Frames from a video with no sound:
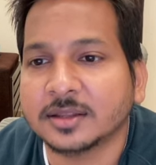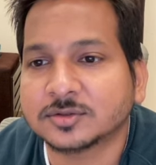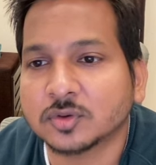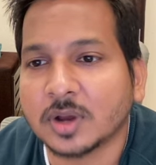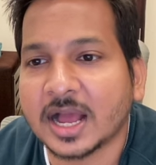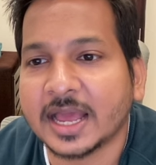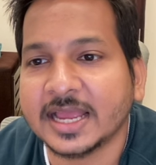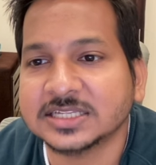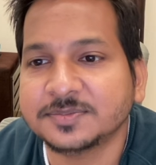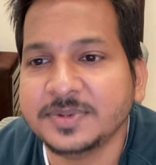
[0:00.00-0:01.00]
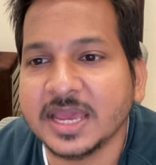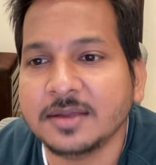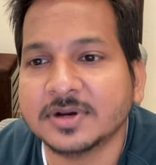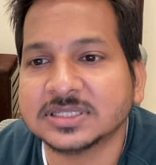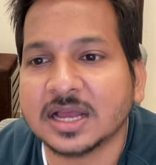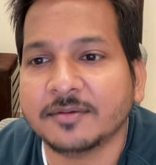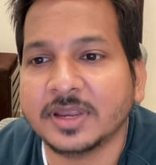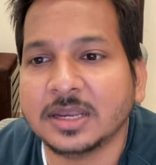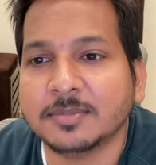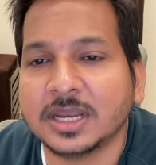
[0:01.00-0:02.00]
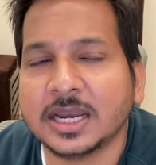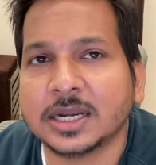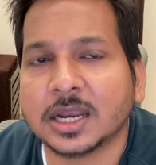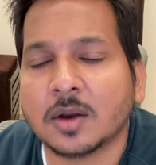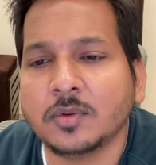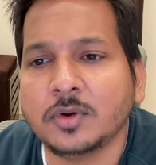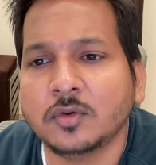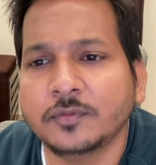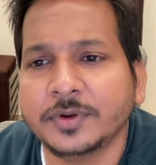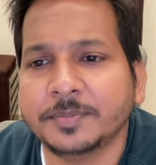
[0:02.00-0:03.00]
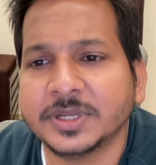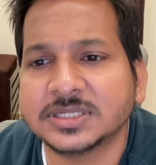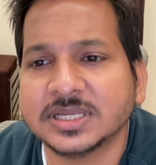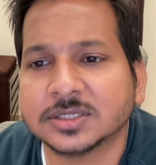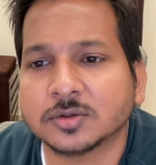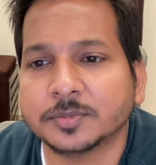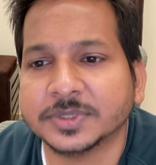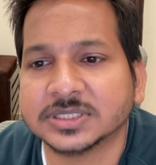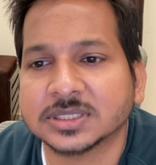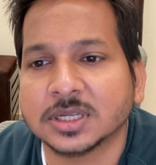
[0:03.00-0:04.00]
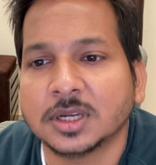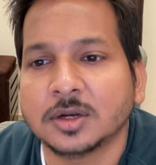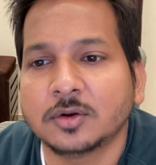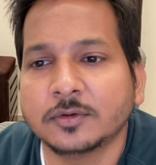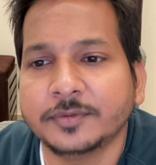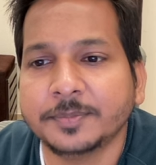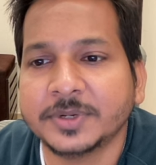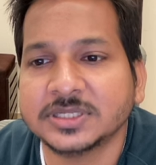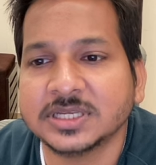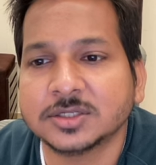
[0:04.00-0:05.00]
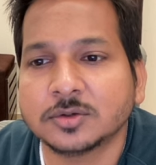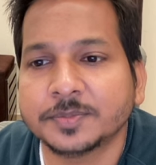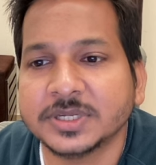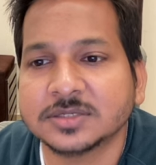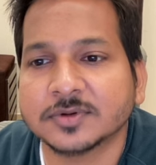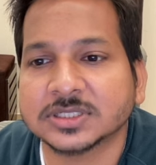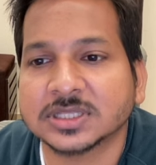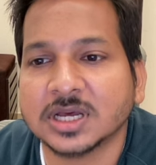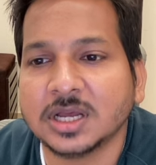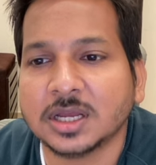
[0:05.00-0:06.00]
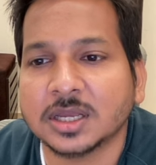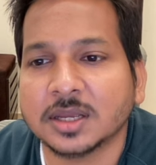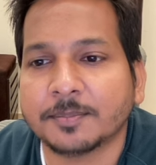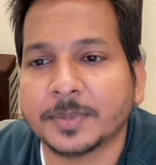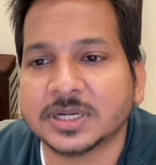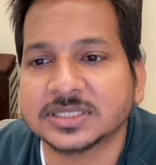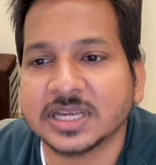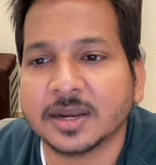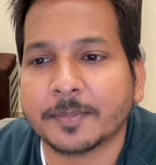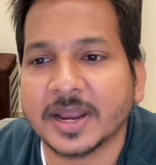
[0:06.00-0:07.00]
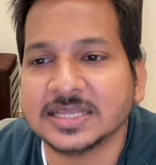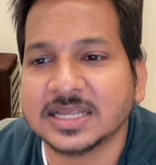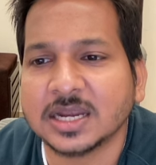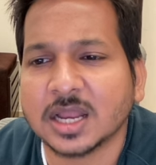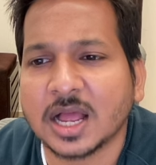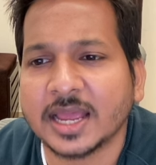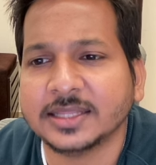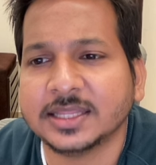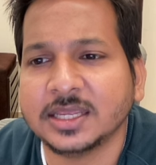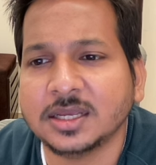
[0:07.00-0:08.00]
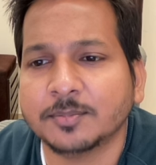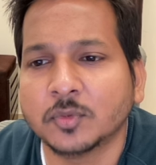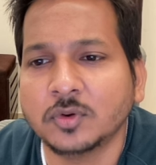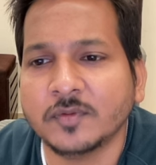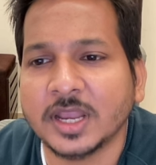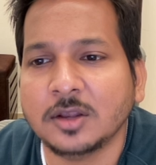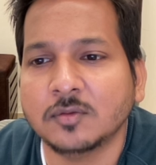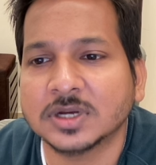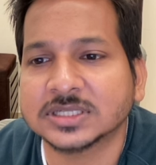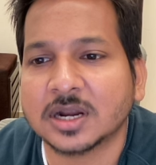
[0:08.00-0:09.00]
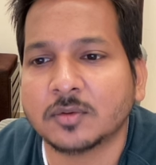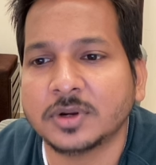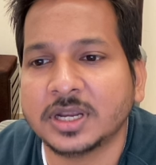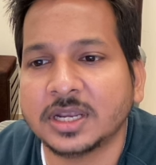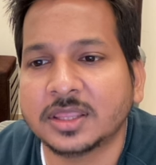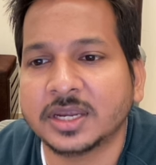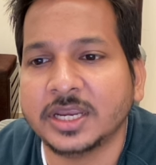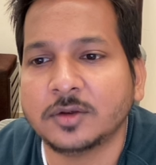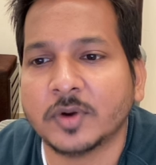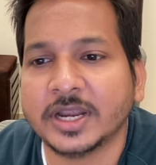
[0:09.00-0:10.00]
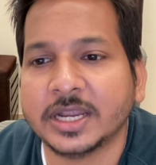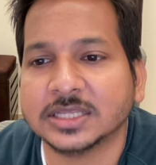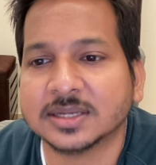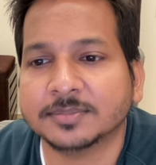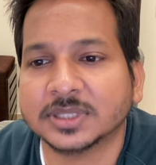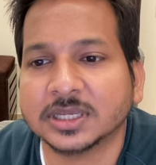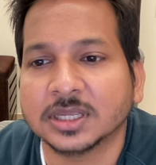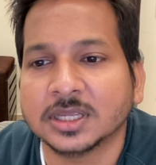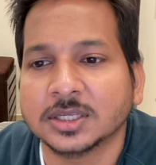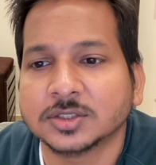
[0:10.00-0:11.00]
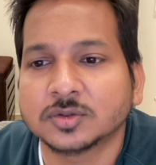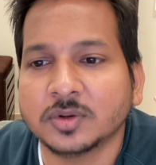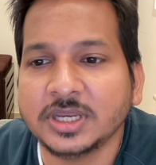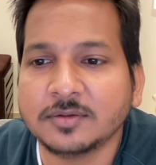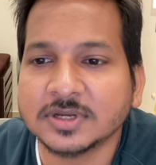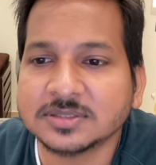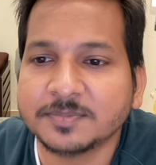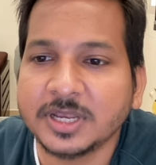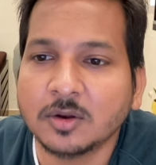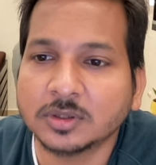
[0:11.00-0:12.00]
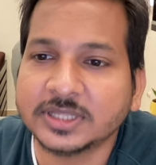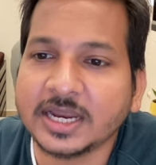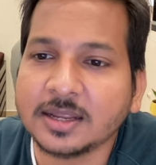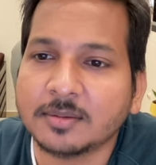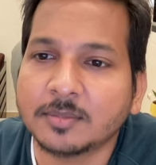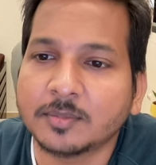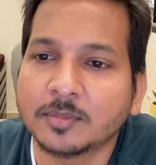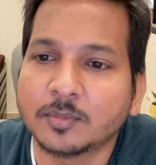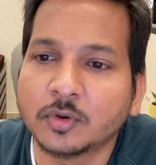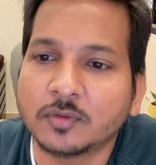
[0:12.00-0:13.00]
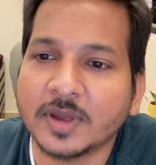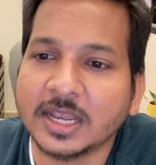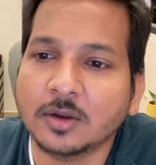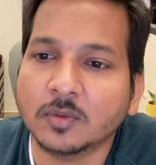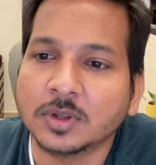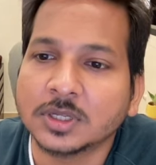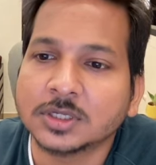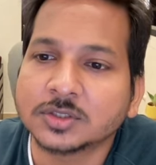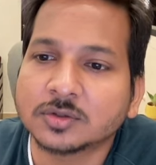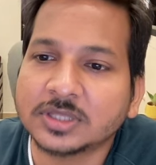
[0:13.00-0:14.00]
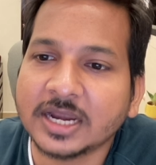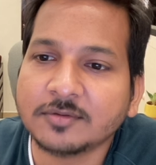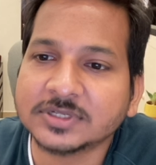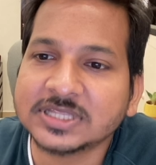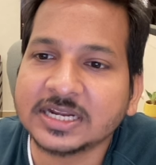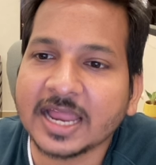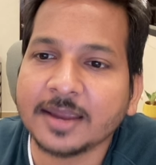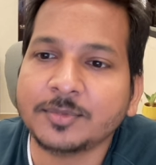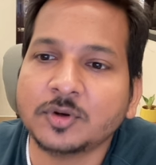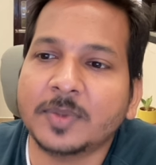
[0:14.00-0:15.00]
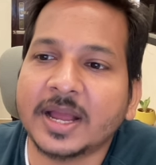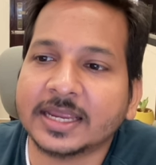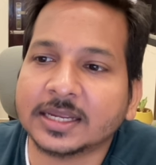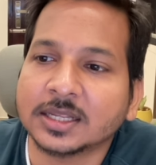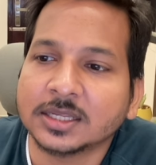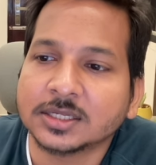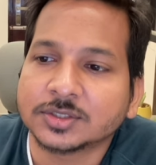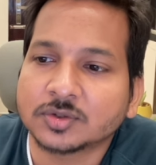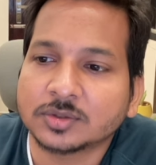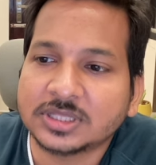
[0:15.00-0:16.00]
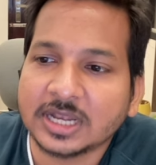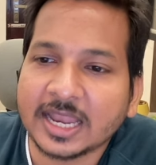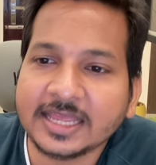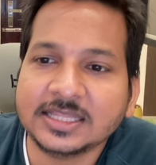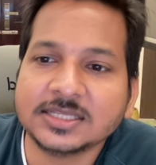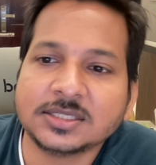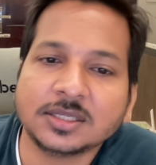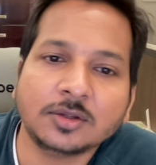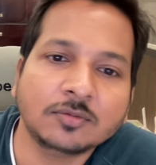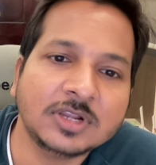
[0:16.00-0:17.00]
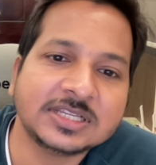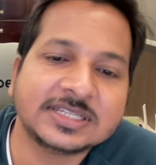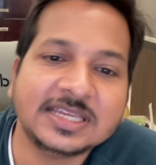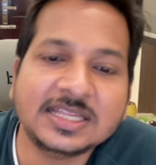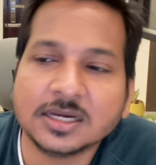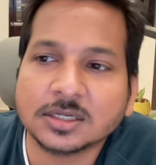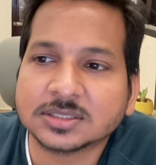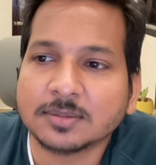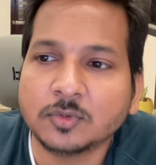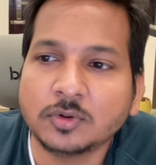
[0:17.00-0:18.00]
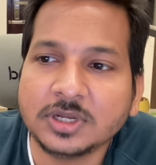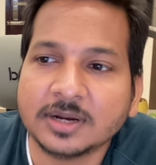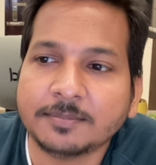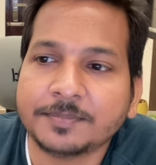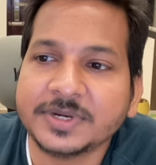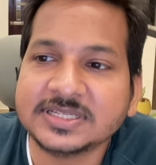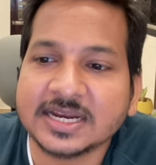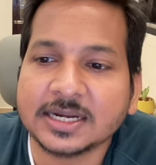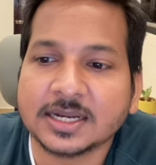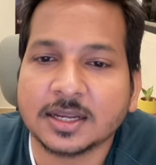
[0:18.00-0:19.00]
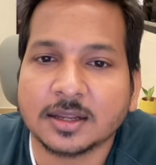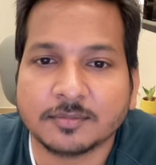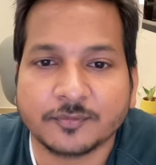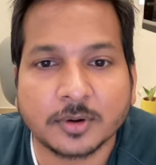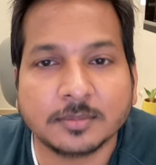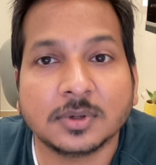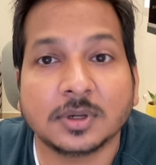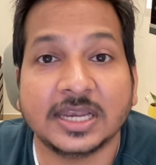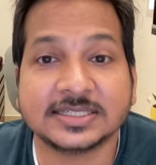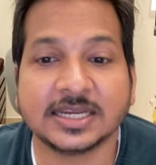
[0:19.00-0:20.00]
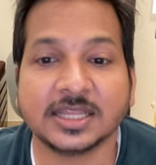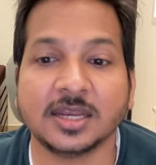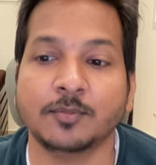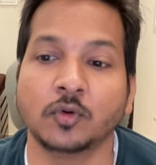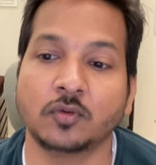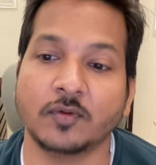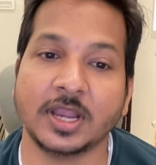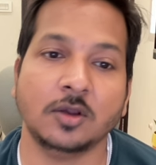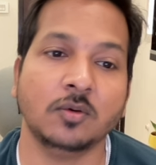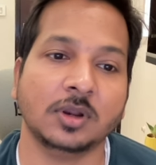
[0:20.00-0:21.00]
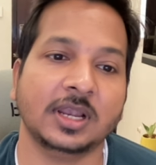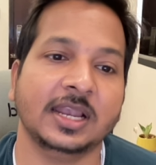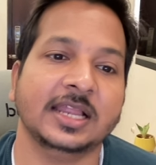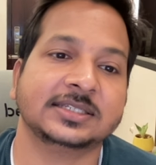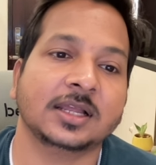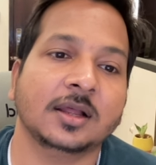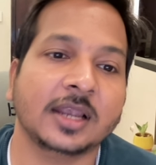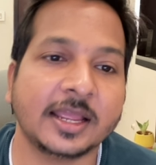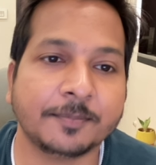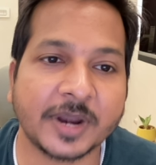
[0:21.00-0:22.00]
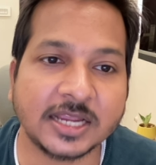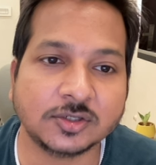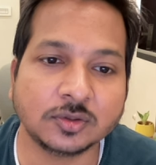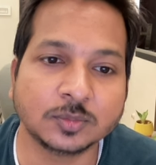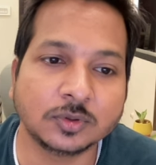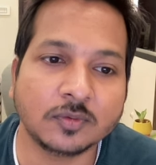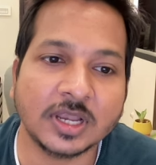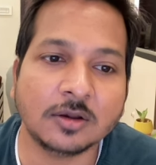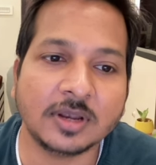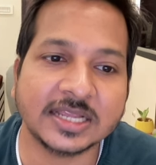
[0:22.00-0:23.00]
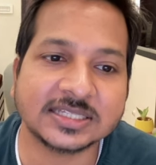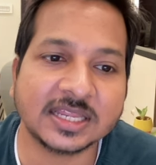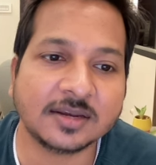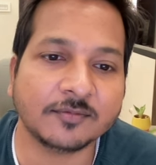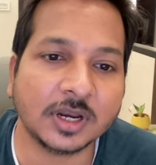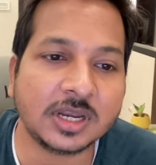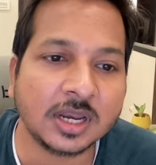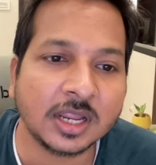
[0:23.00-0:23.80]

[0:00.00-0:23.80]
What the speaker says: SBI was available at around 256 rupees. 256 rupees was the per share price, and I think book value was around 320 something. So it was below the book value. So that was the time to buy. So like this you will see the some good companies at from lesser than book value, less like price to book value less than 1.